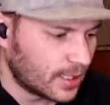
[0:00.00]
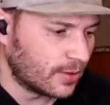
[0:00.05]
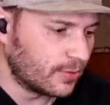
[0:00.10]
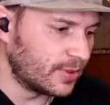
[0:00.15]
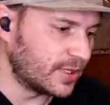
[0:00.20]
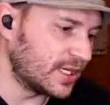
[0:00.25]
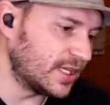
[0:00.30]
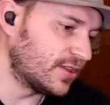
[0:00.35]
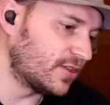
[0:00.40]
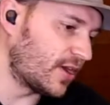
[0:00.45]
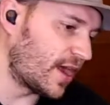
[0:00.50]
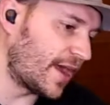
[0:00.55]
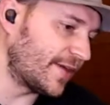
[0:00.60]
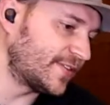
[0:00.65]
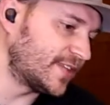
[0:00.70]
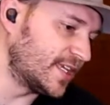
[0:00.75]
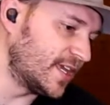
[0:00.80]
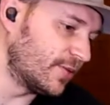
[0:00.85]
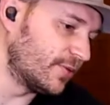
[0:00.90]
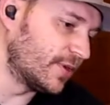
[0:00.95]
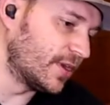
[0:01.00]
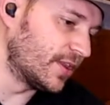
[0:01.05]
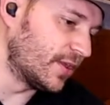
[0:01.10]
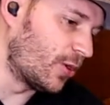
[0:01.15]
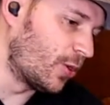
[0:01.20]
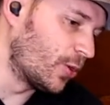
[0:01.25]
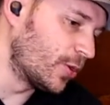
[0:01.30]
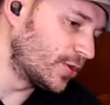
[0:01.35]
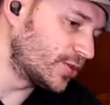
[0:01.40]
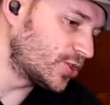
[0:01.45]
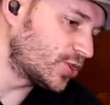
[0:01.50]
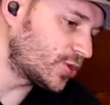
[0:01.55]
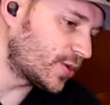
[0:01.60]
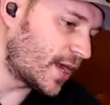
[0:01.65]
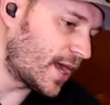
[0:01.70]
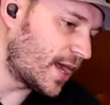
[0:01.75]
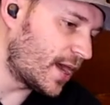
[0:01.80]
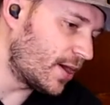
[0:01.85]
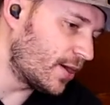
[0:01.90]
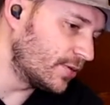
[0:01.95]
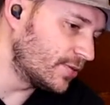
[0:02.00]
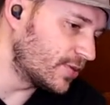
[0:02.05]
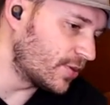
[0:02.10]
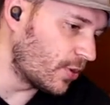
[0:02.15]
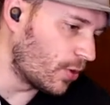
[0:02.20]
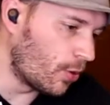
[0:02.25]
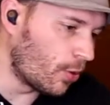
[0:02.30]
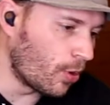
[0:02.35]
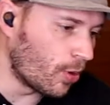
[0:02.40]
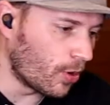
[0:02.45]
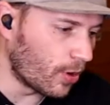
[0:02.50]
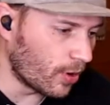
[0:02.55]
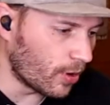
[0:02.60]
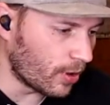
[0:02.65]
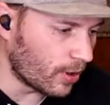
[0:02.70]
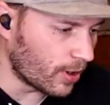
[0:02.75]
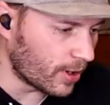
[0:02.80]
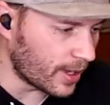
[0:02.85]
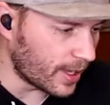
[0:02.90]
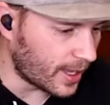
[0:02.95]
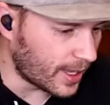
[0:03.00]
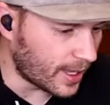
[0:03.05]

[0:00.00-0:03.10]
we'd either have to get rid of the horn shroud or